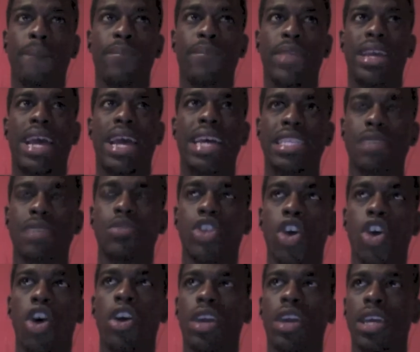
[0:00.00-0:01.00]
as I'm
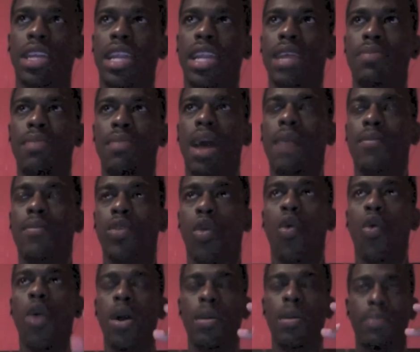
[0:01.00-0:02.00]
talking, I'm
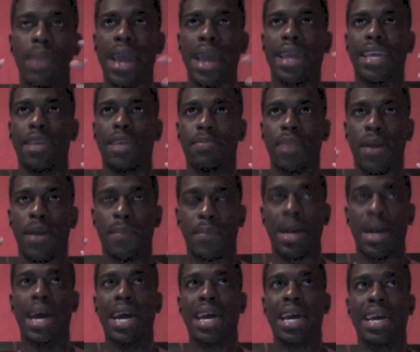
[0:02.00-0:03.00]
going back in my
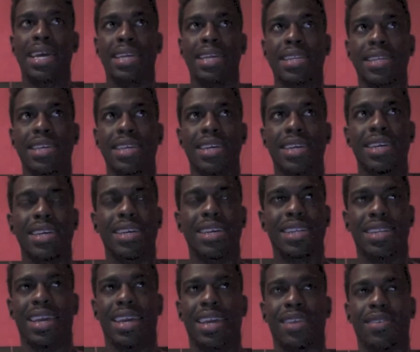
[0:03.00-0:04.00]
mind,
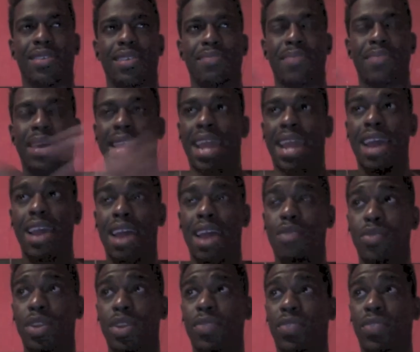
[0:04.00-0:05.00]
like, man, I
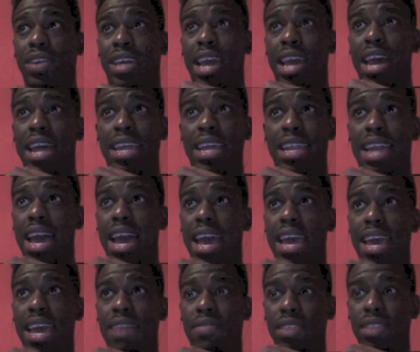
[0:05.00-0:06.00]
really forgot
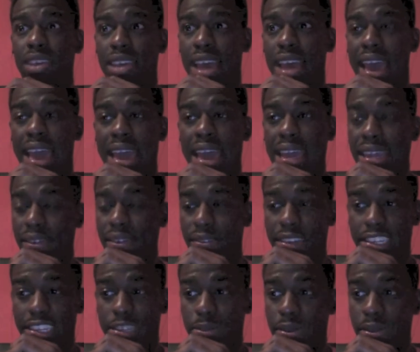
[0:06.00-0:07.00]
I had even
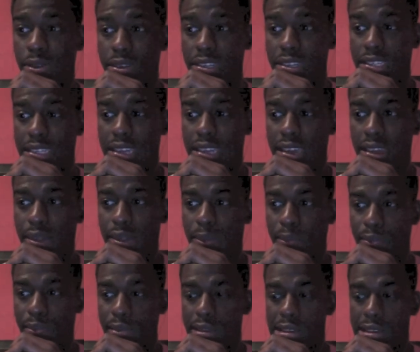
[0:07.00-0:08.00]
experienced that.
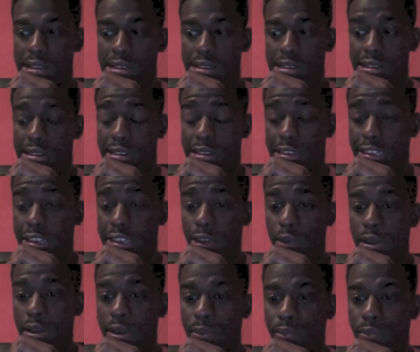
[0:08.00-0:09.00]

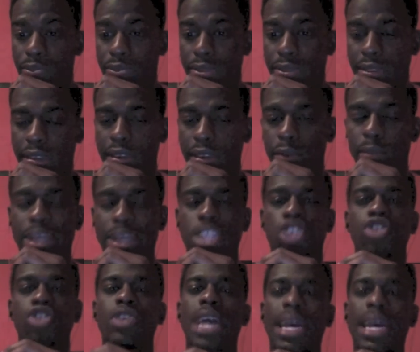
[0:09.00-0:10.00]
So, make
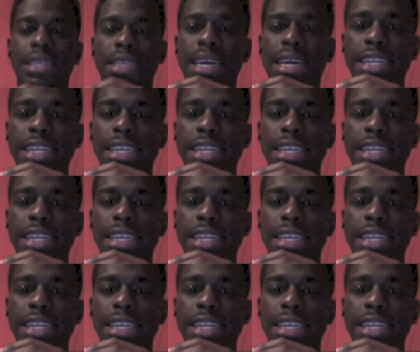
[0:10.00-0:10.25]
sure you guys like